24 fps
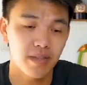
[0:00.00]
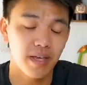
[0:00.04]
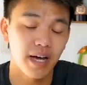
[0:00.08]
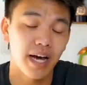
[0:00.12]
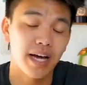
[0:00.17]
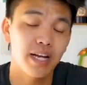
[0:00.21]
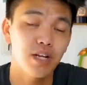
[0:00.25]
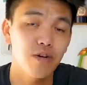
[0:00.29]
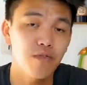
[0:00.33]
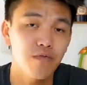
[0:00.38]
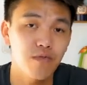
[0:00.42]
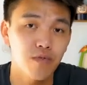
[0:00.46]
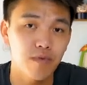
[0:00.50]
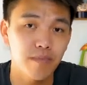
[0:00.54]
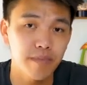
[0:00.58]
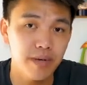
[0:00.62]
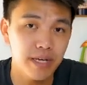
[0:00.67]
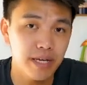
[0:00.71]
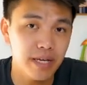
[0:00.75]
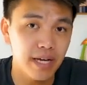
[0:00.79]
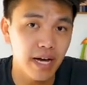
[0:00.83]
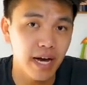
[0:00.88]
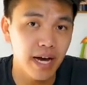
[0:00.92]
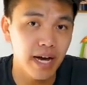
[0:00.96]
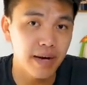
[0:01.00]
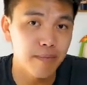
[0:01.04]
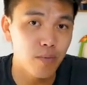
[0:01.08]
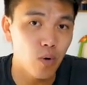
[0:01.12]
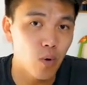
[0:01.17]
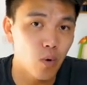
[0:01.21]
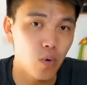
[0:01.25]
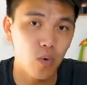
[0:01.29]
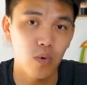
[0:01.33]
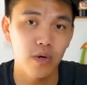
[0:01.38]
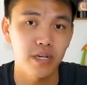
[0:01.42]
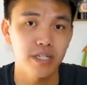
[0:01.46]
I know for me, I'm
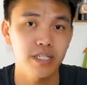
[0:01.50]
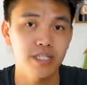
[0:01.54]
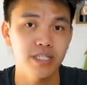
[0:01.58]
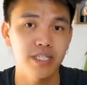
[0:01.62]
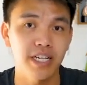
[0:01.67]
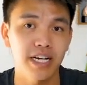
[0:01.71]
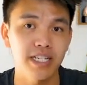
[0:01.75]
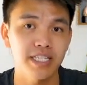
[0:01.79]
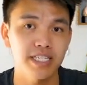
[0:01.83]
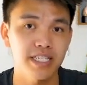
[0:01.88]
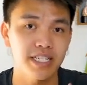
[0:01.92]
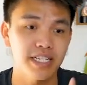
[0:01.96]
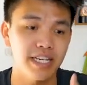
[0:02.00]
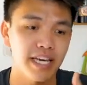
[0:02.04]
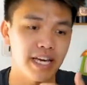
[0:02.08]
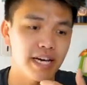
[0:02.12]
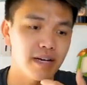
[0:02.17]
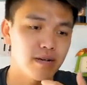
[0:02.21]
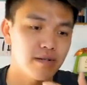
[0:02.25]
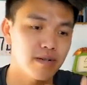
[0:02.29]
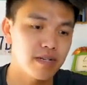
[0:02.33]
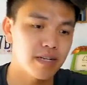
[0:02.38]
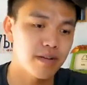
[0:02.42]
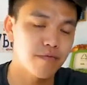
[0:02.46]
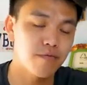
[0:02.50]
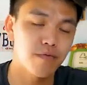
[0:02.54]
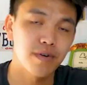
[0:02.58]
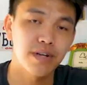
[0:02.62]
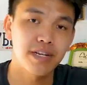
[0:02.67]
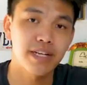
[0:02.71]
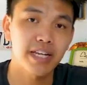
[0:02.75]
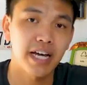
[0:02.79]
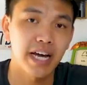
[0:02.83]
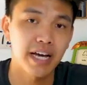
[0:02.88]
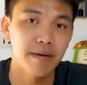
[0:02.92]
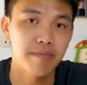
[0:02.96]
always testing out
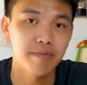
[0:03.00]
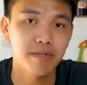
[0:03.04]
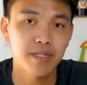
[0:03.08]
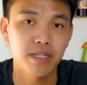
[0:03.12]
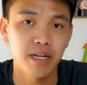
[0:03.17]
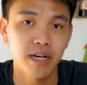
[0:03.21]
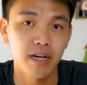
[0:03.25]
different types